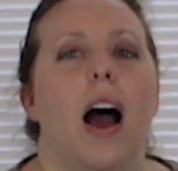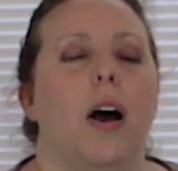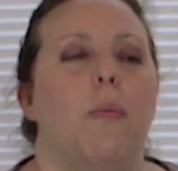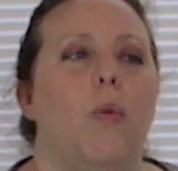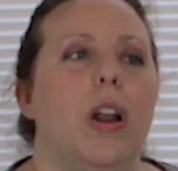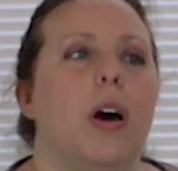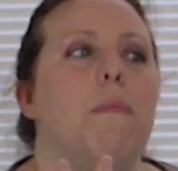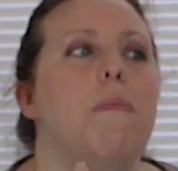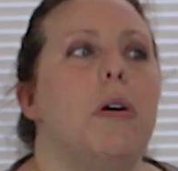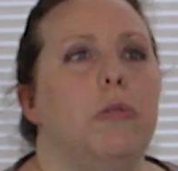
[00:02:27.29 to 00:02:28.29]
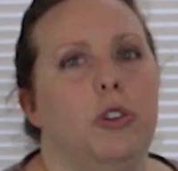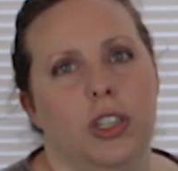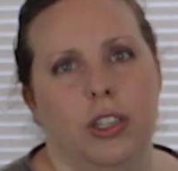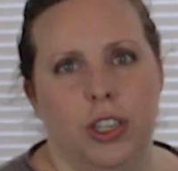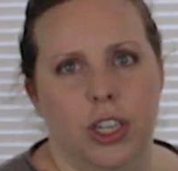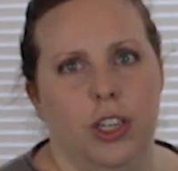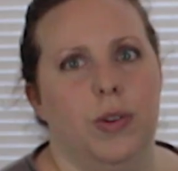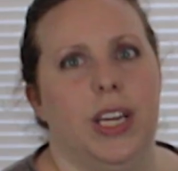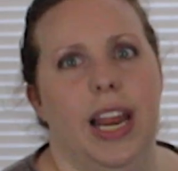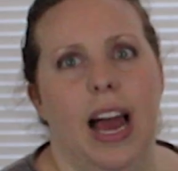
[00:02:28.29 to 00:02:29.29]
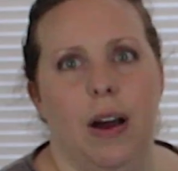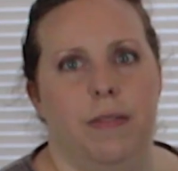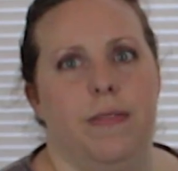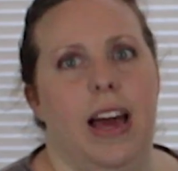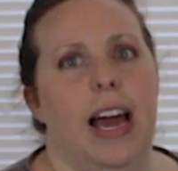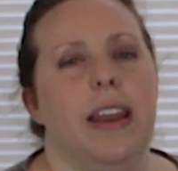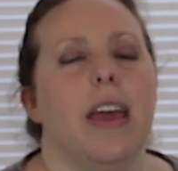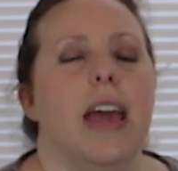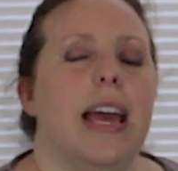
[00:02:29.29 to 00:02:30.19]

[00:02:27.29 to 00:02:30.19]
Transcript: Um, what emotions do you get out of that?